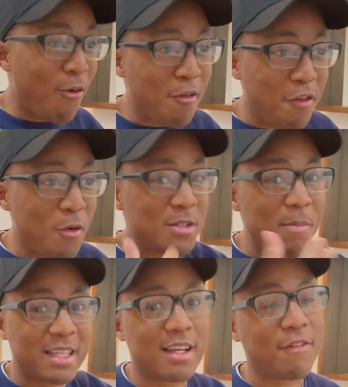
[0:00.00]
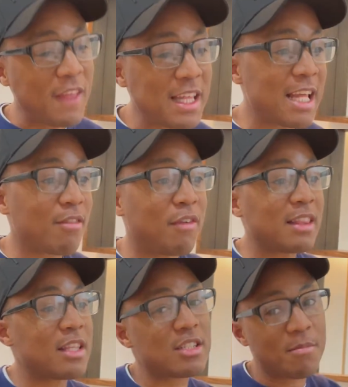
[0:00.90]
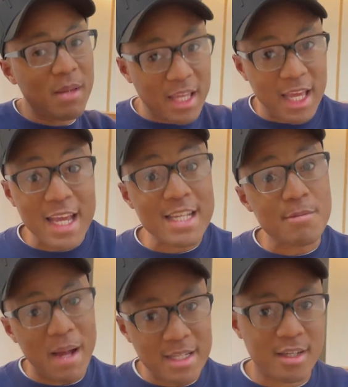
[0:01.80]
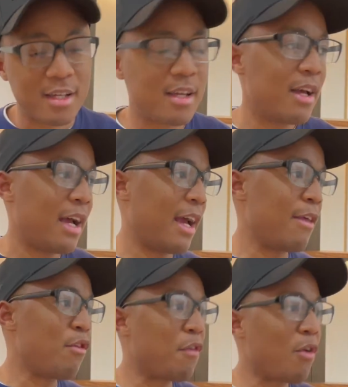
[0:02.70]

view is better. I think the advantage to be here is better. You feel